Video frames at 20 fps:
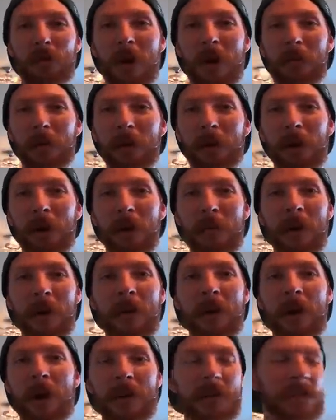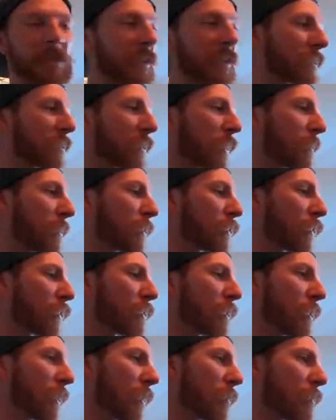rambling on about nonsense, so let me show
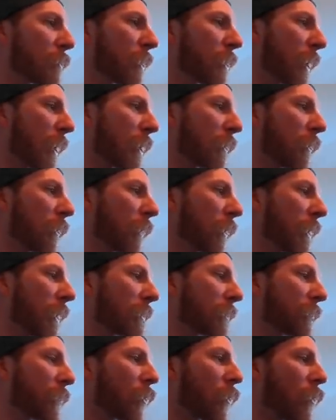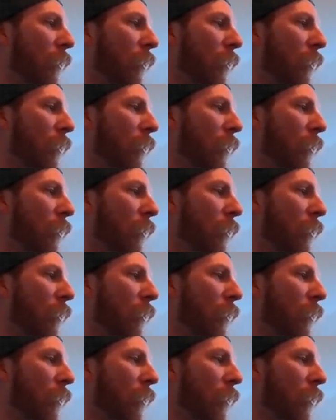you another thing I utilize for